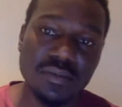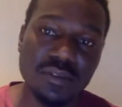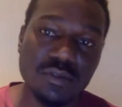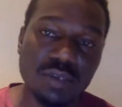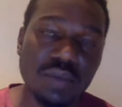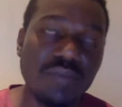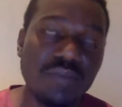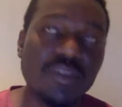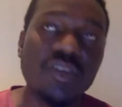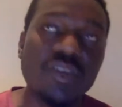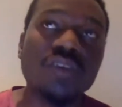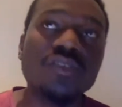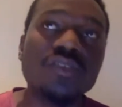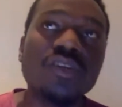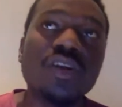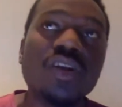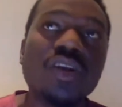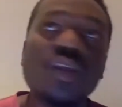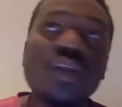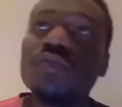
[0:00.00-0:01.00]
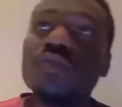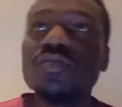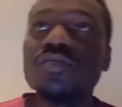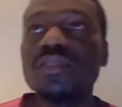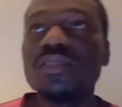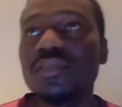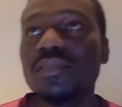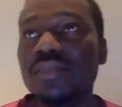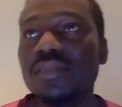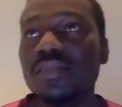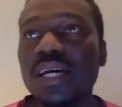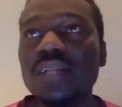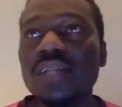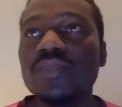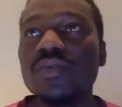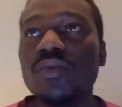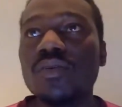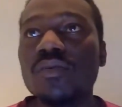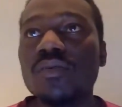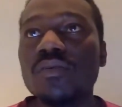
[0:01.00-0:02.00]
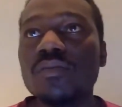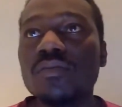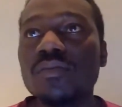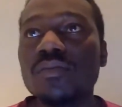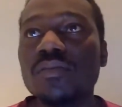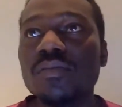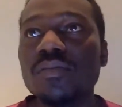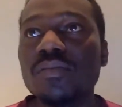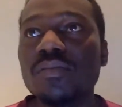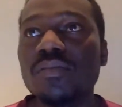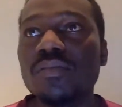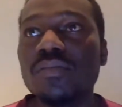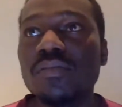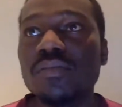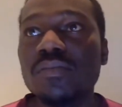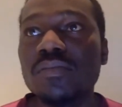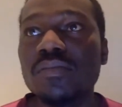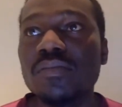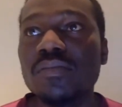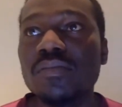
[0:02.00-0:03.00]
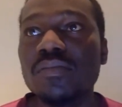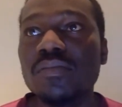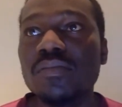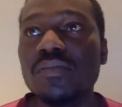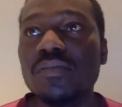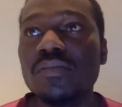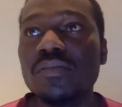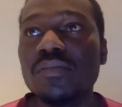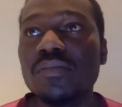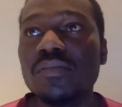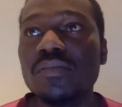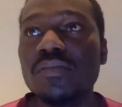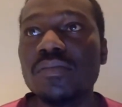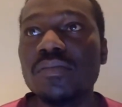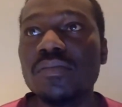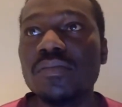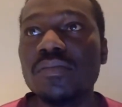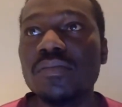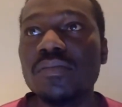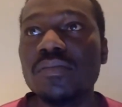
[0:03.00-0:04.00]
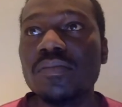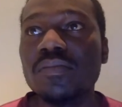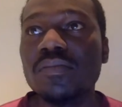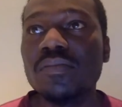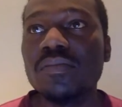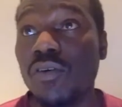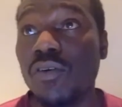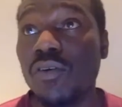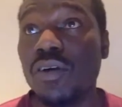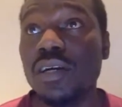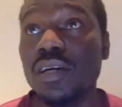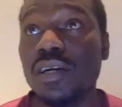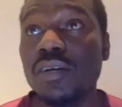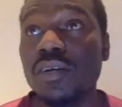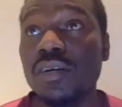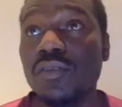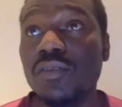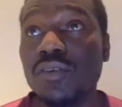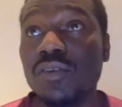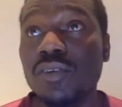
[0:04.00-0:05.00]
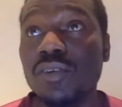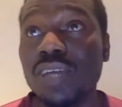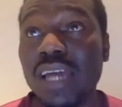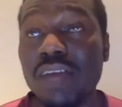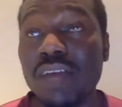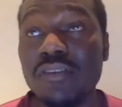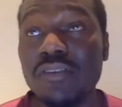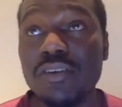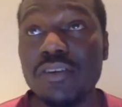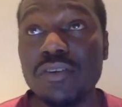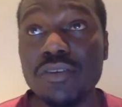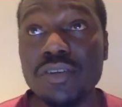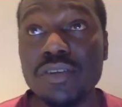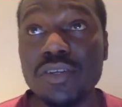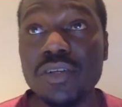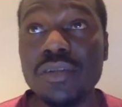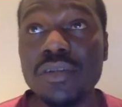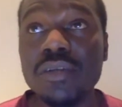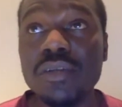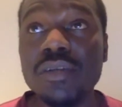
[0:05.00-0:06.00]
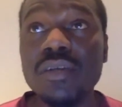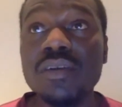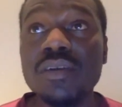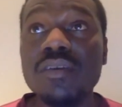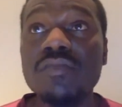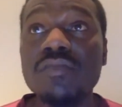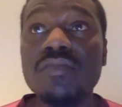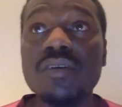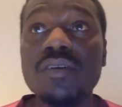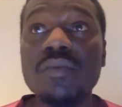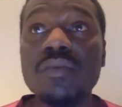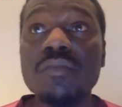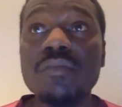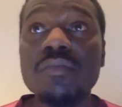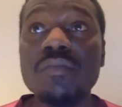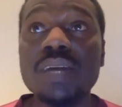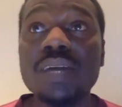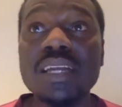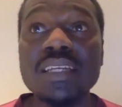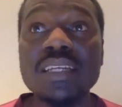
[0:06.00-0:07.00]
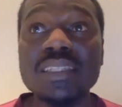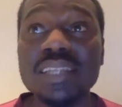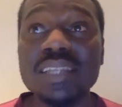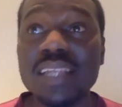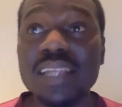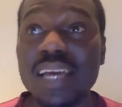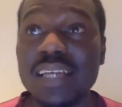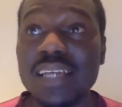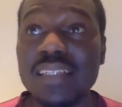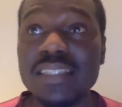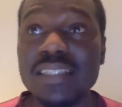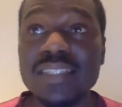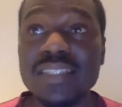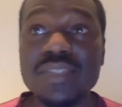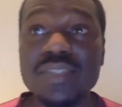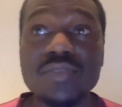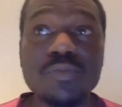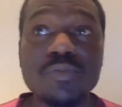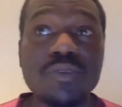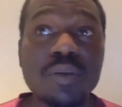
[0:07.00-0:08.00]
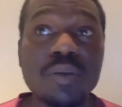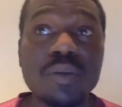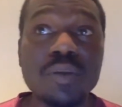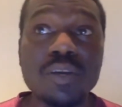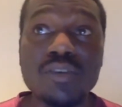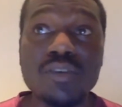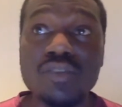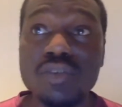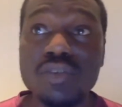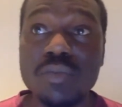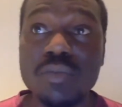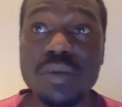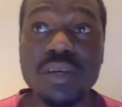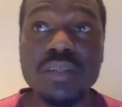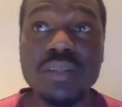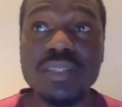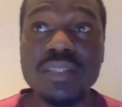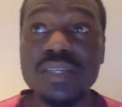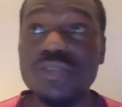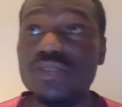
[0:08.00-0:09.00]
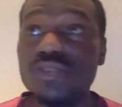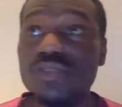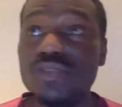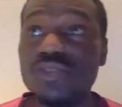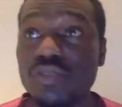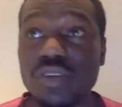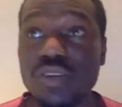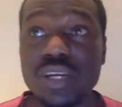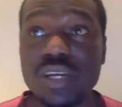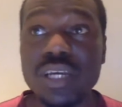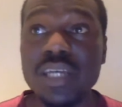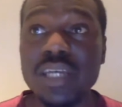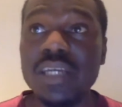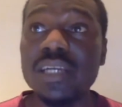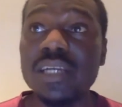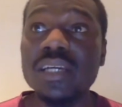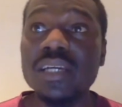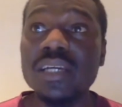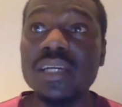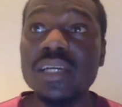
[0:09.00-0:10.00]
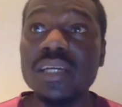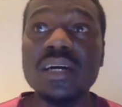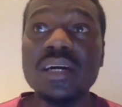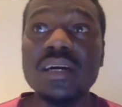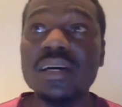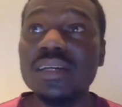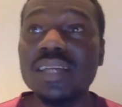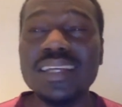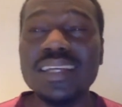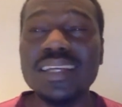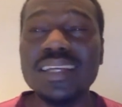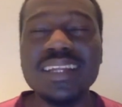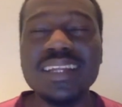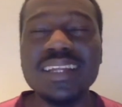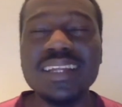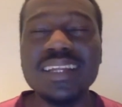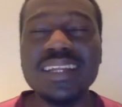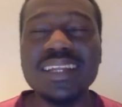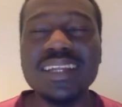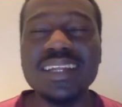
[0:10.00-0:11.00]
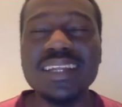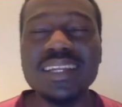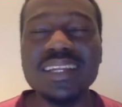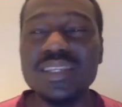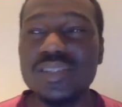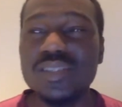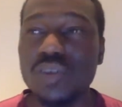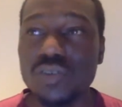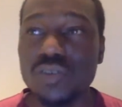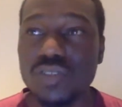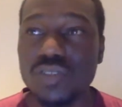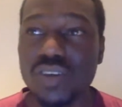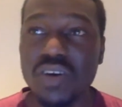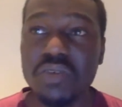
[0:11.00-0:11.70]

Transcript: We haven't gotten close at all. And all those people that fought for the African Union, from Haile Selassie to Kwame Nkrumah to Toure, and the list goes on.